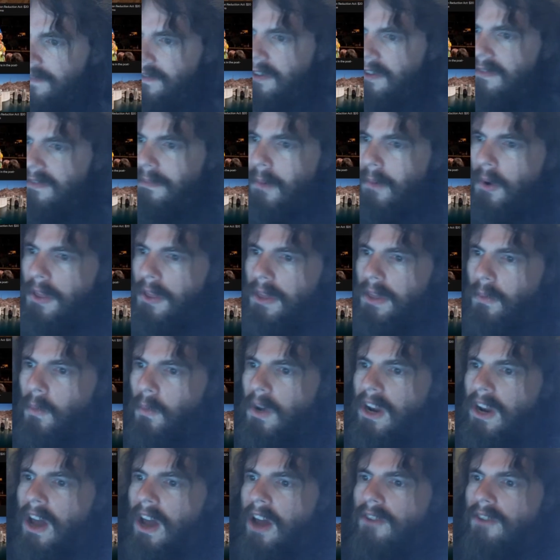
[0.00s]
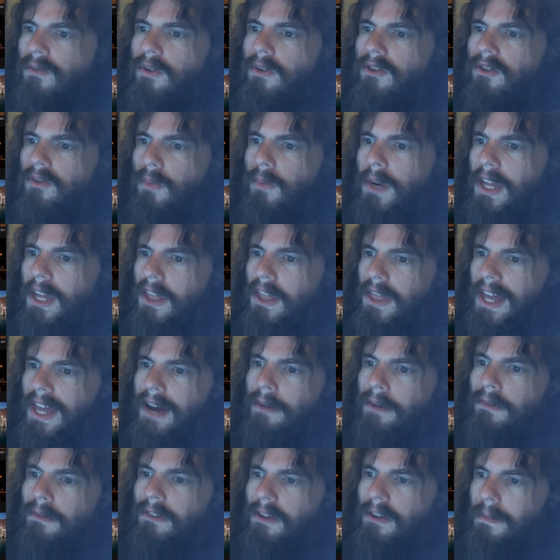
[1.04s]
of more than
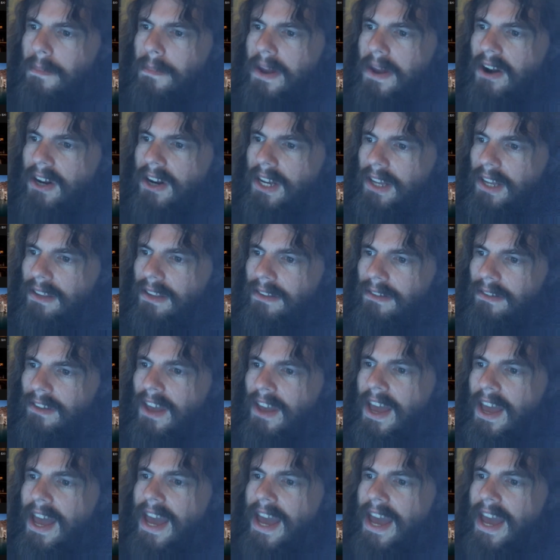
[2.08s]
120,000 Americans